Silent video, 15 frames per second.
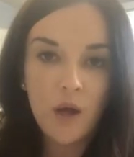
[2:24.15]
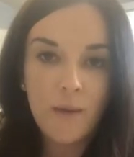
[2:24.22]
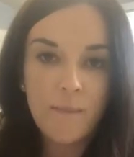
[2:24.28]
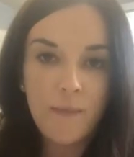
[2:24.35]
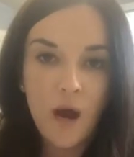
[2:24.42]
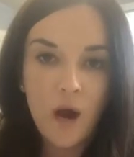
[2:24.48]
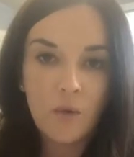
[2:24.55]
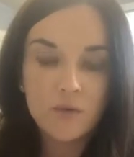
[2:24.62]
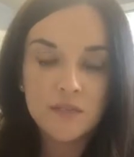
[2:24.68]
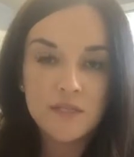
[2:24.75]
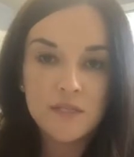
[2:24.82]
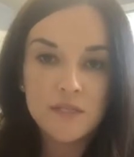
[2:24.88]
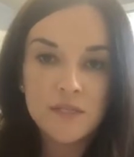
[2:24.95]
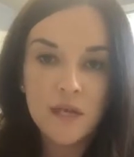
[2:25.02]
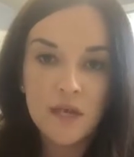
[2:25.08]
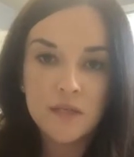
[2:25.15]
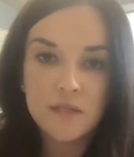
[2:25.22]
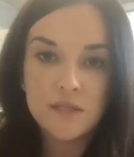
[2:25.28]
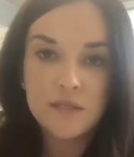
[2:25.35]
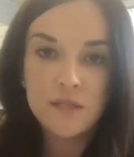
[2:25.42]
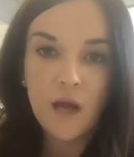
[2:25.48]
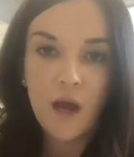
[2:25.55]
amount
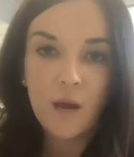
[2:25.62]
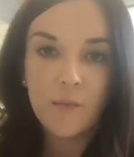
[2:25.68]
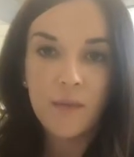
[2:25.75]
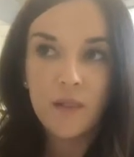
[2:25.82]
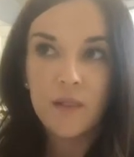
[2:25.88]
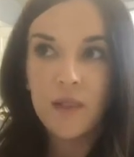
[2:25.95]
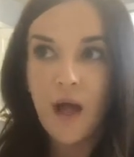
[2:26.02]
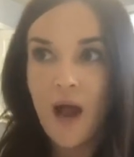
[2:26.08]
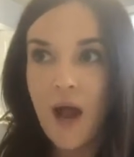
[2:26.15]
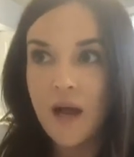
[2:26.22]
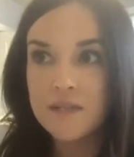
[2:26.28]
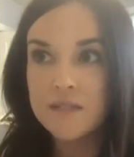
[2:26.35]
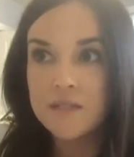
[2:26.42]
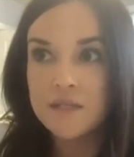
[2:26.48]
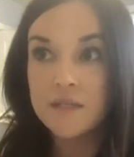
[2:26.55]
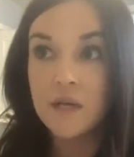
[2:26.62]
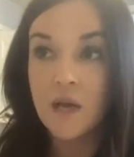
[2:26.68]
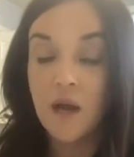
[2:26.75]
since last